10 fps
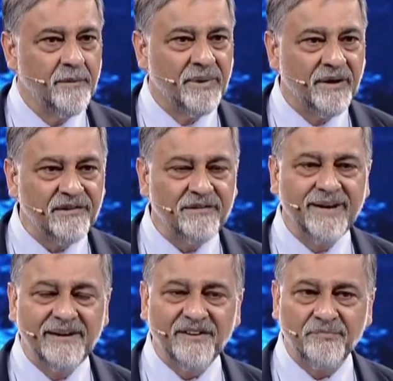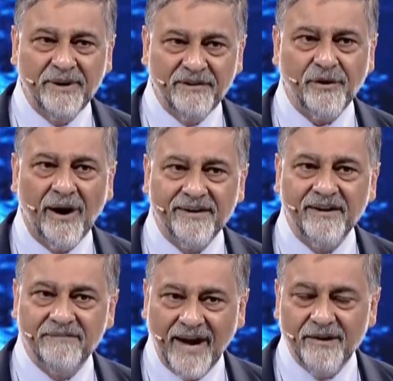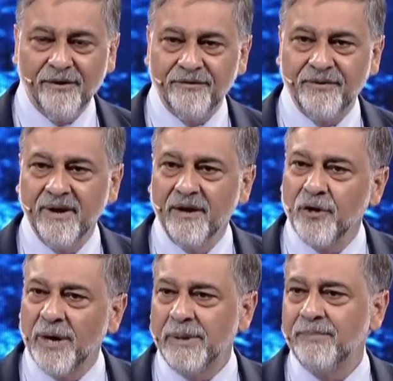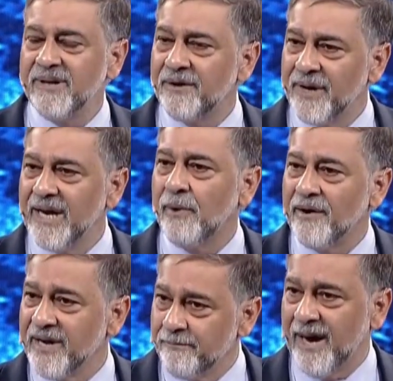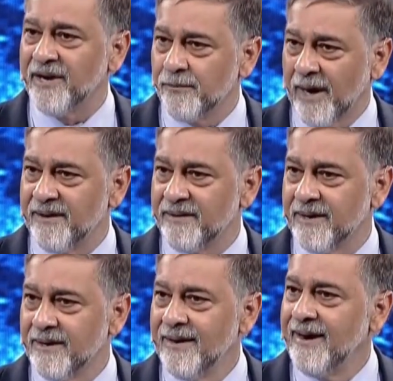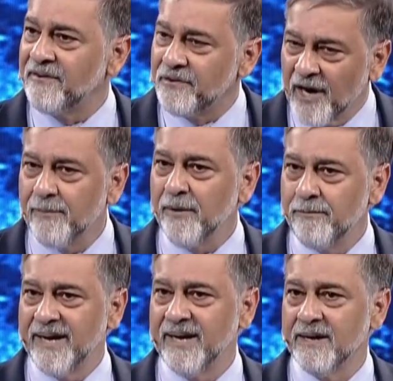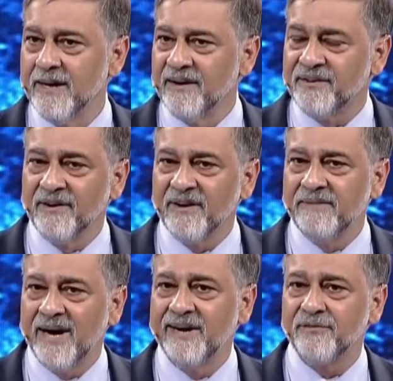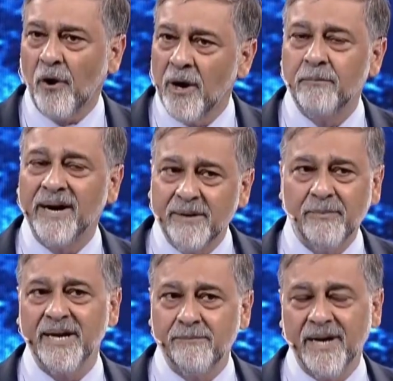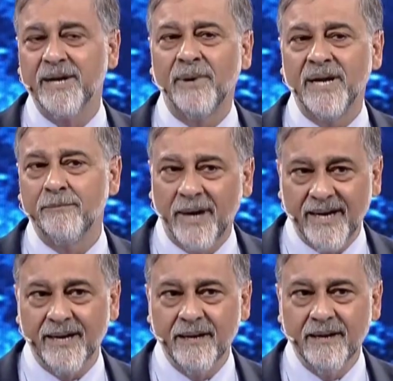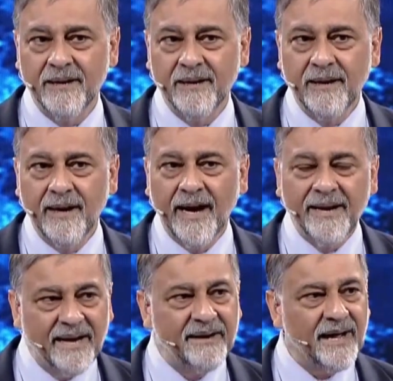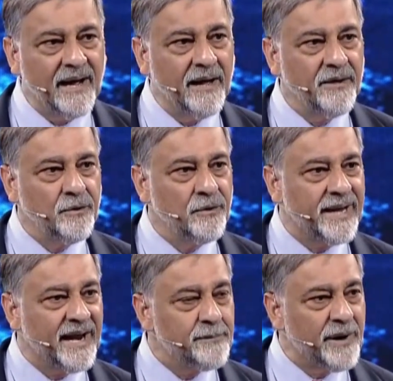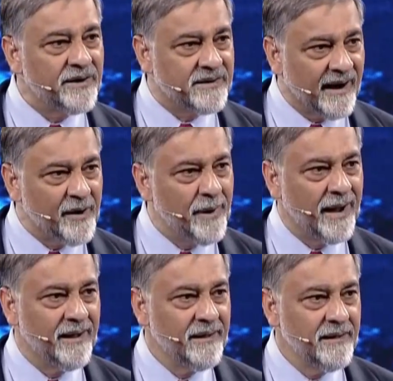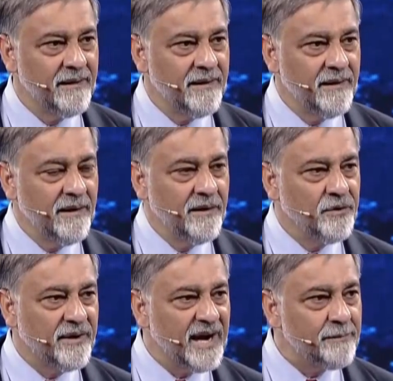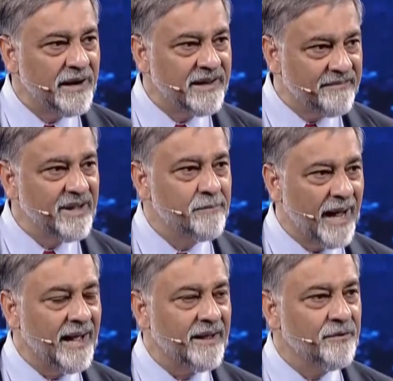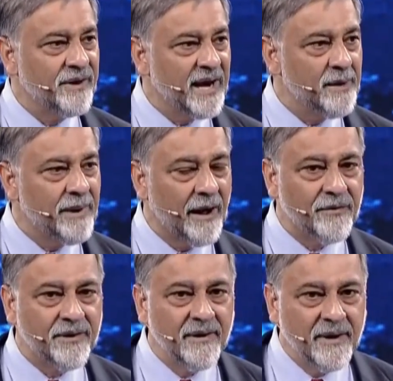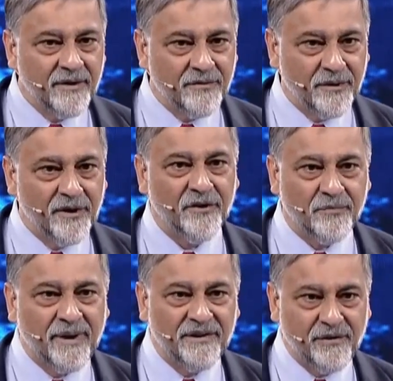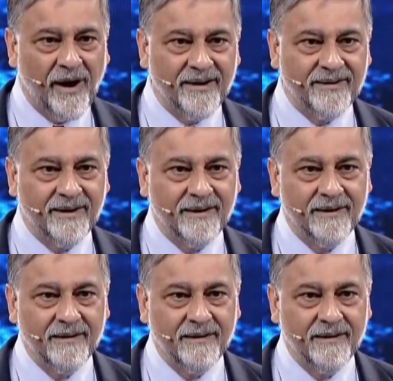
Because of India's spirituality and values, you have people that really want to impact humanity. It's not about money. In Silicon Valley, it's all money, money, money, money, money. In India, you care about karma. You care about giving back. You care about, spirituality.